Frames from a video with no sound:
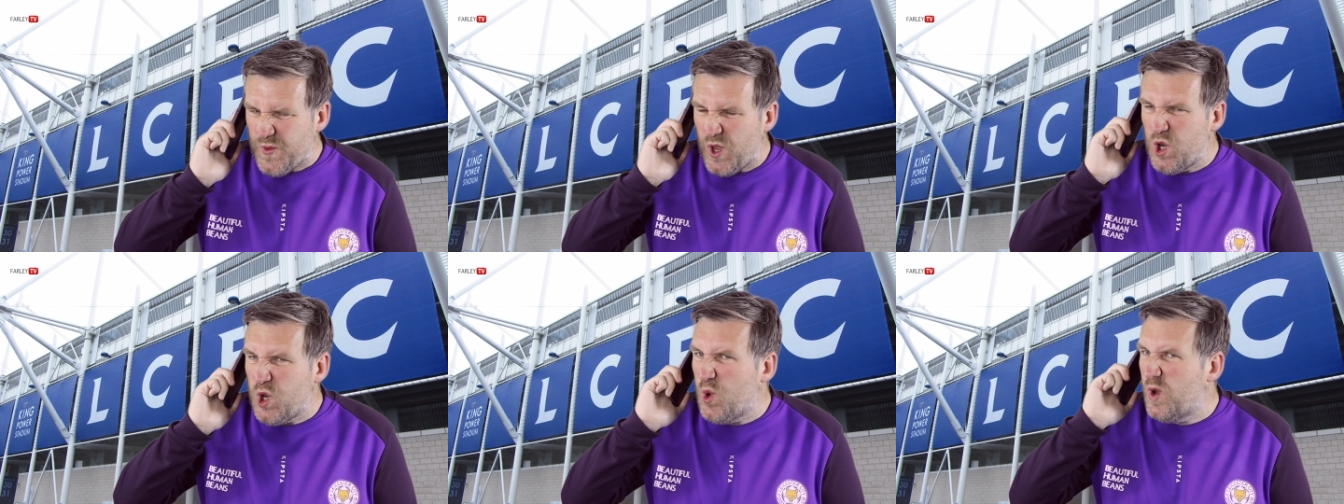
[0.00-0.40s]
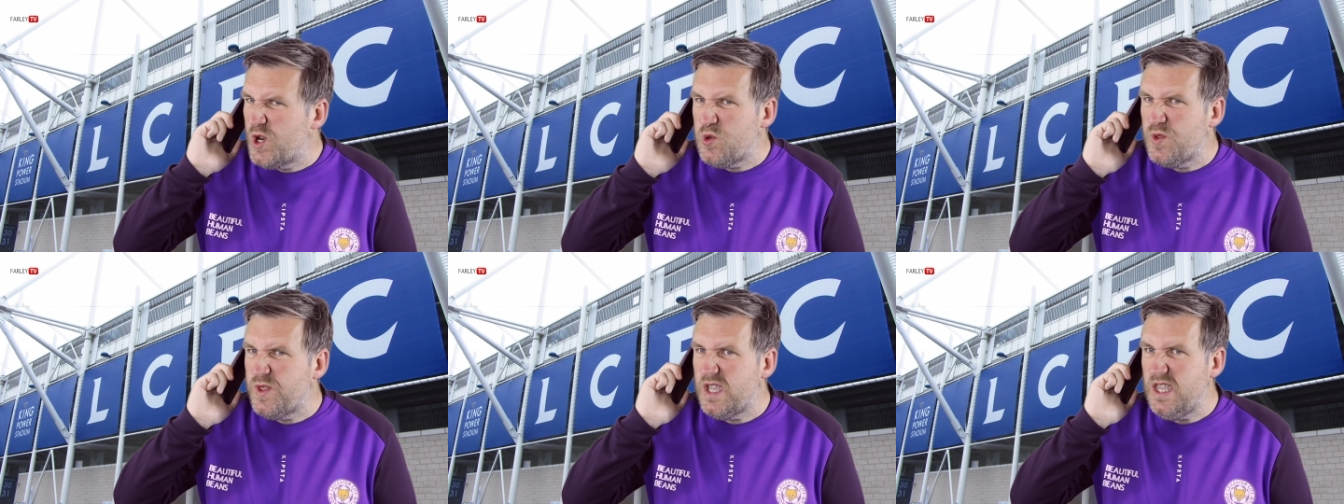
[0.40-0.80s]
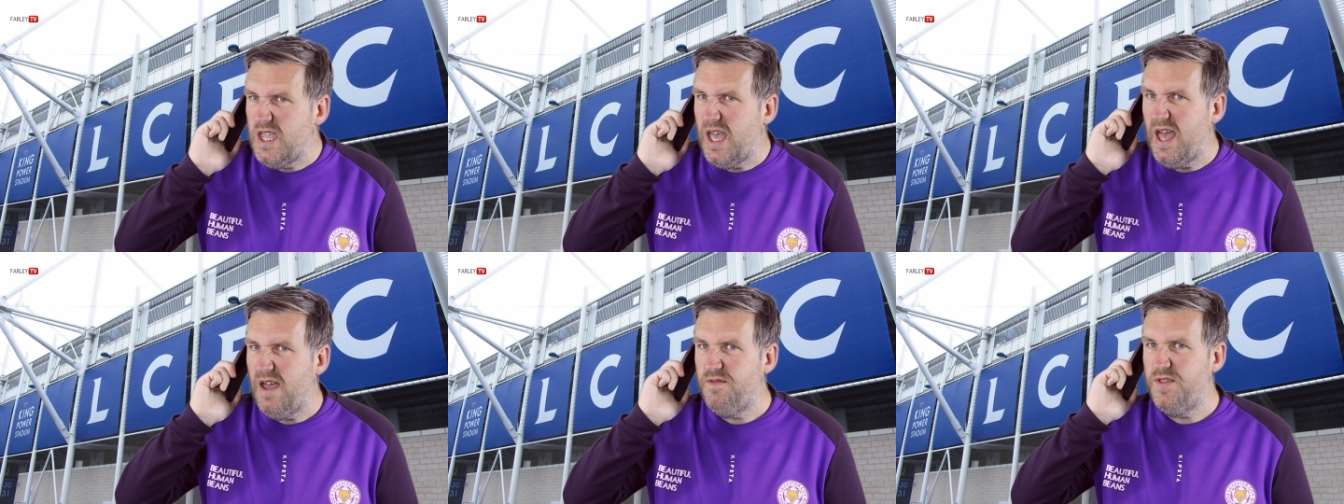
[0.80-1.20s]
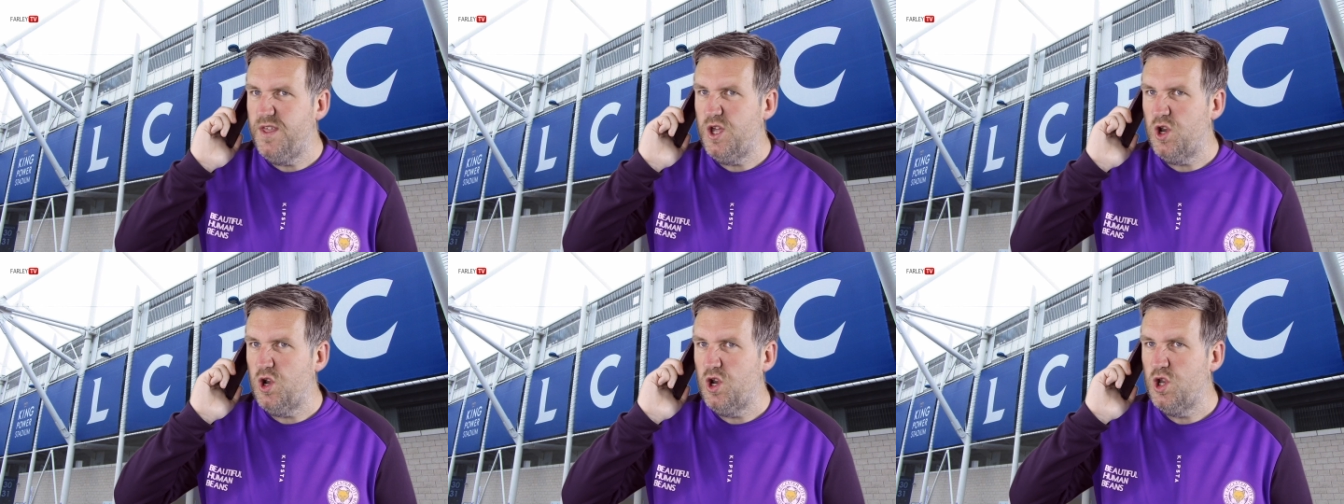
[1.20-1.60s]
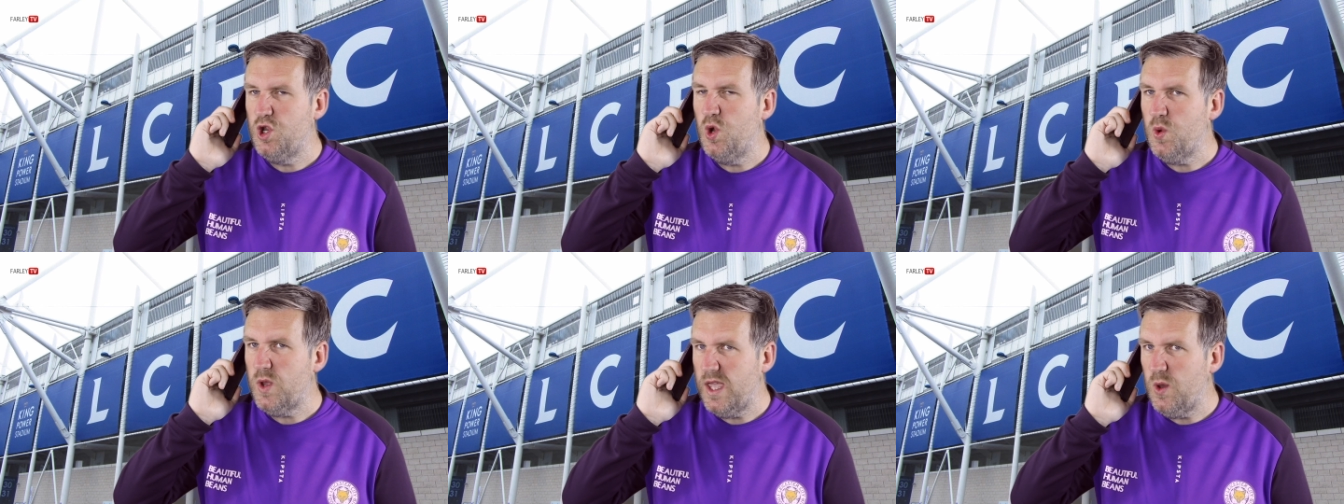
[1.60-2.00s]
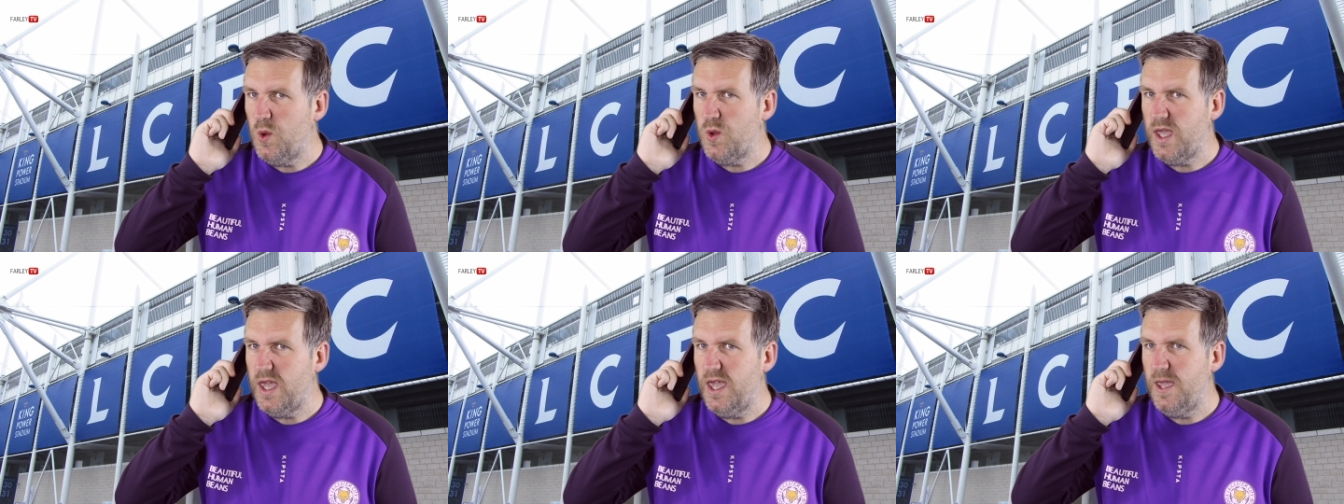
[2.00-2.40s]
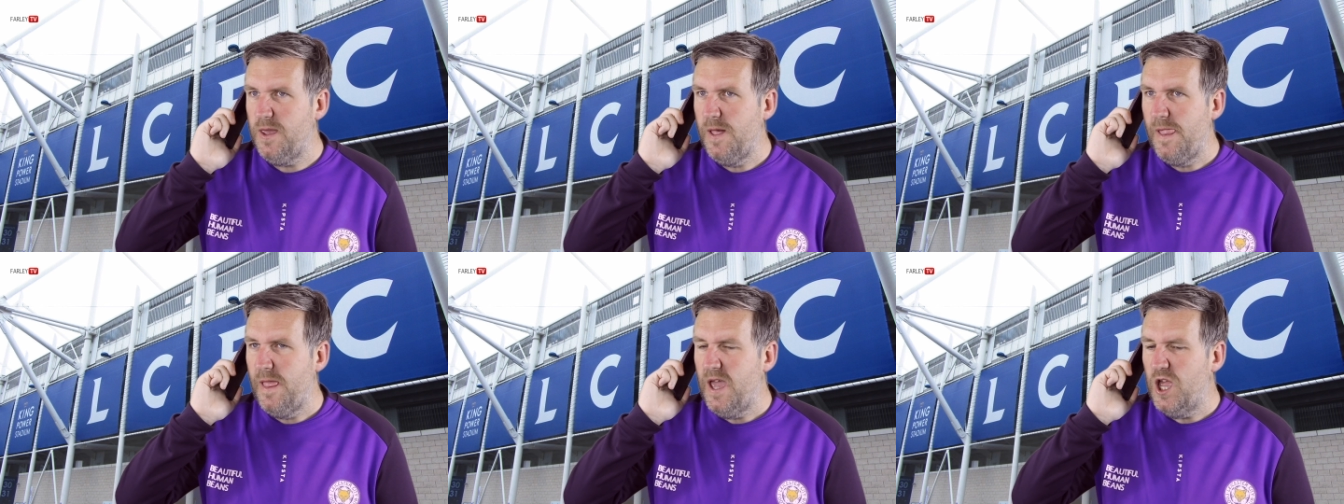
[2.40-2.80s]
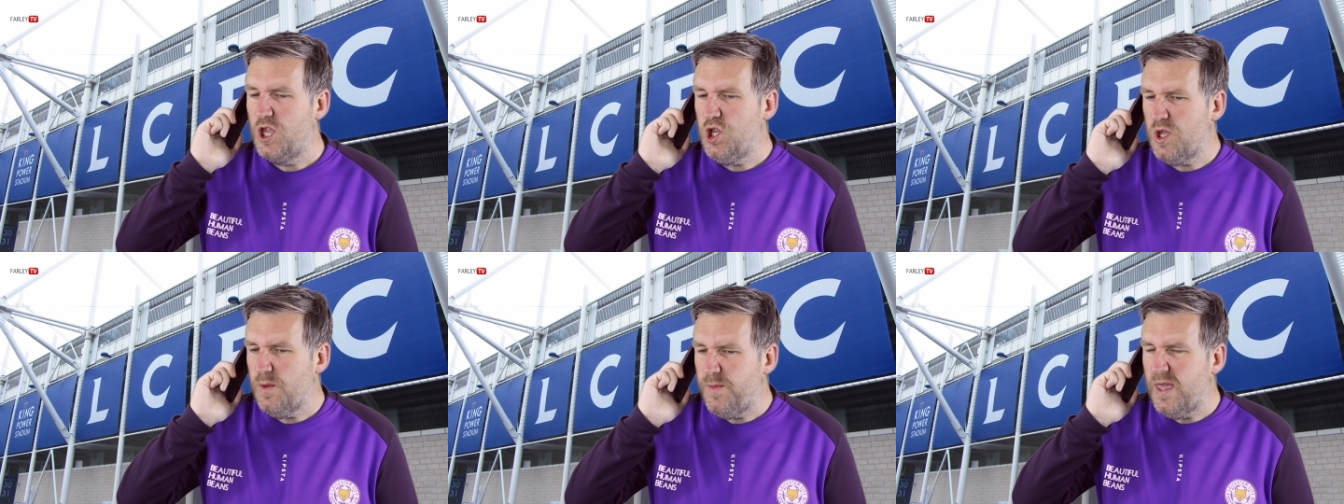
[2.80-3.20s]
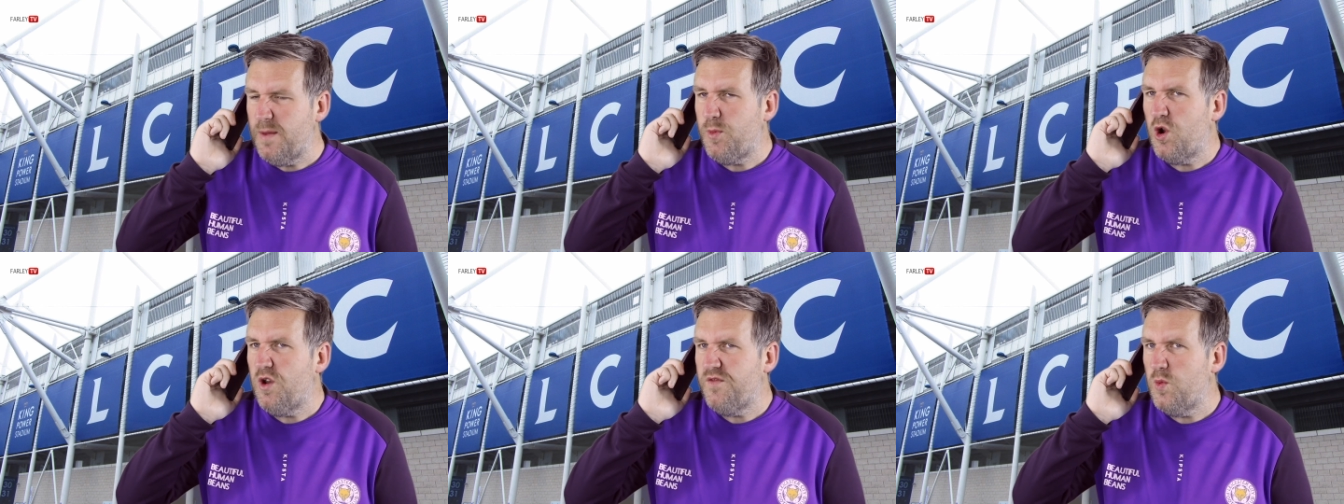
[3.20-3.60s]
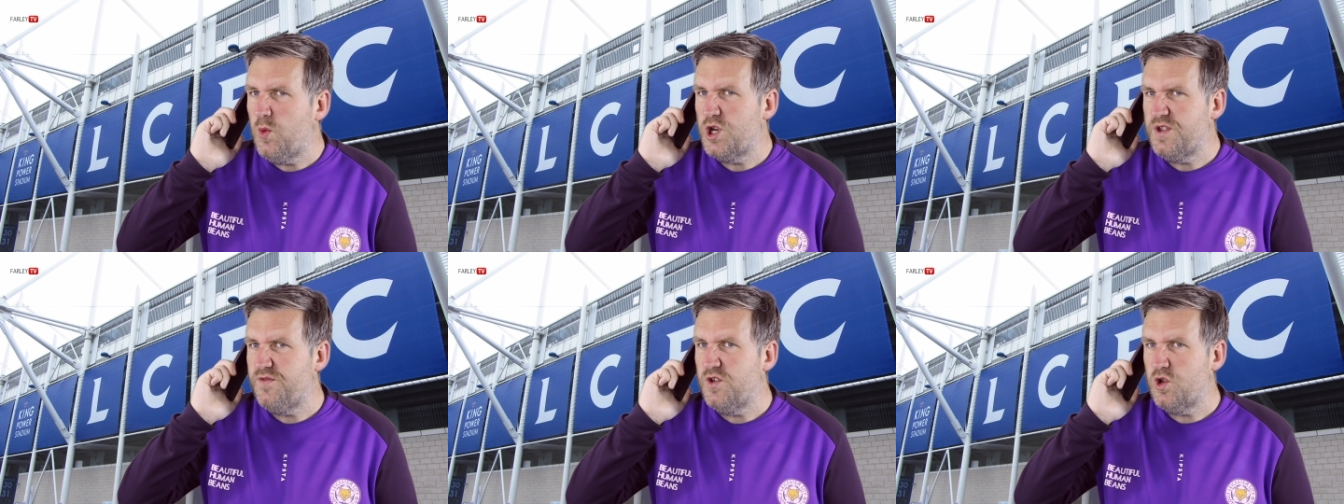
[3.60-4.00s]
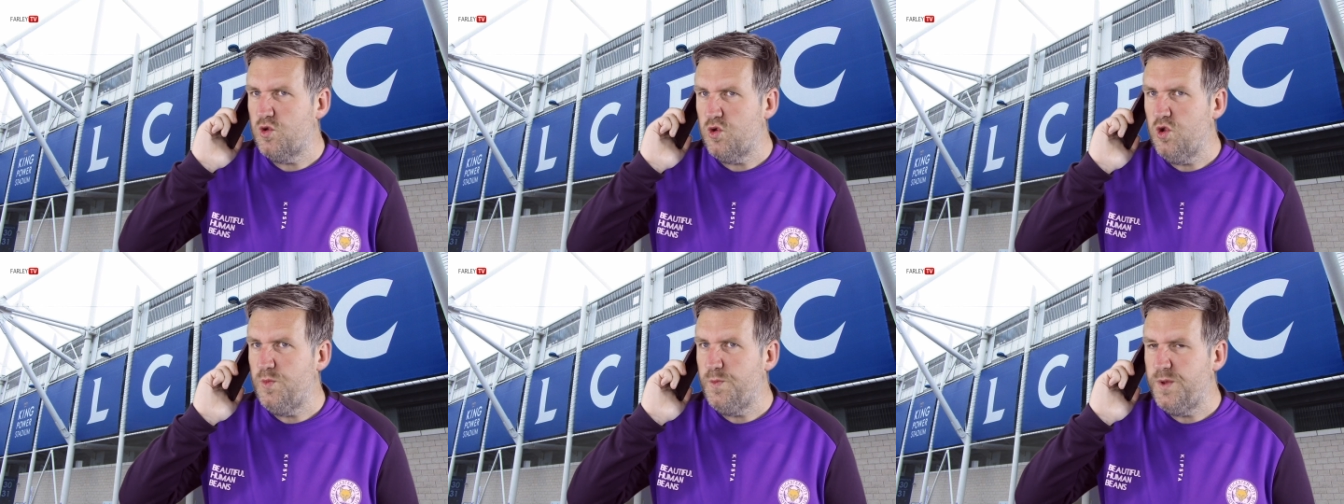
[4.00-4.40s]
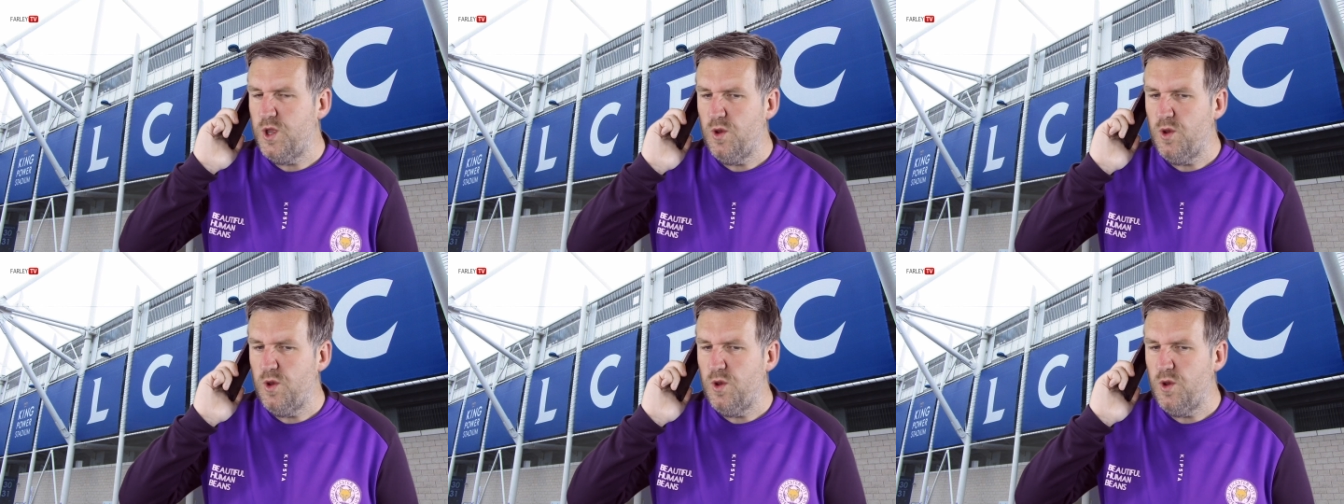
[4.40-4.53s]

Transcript: No, I don't think you have there. Okay. And you could be a part of a wonderful group.